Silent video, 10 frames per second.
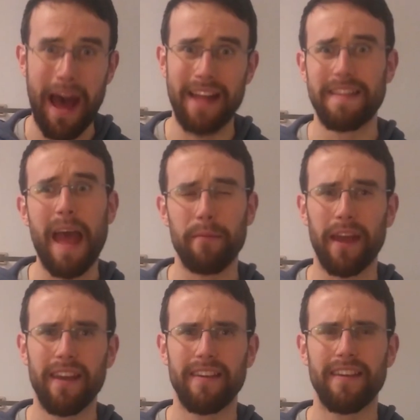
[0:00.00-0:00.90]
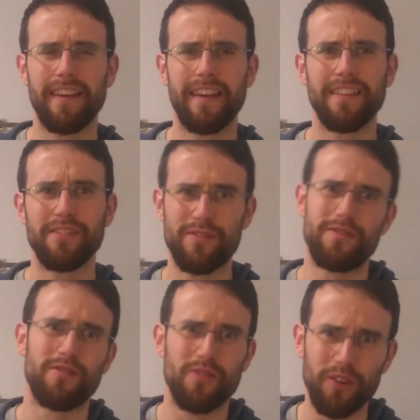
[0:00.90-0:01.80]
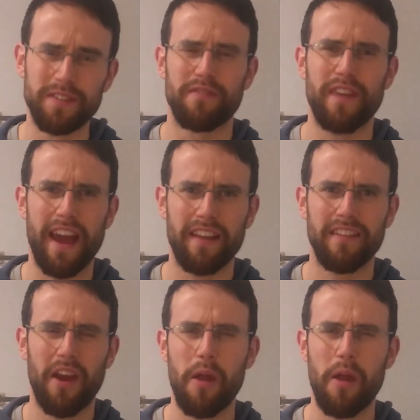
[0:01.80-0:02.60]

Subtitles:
pandemic does affect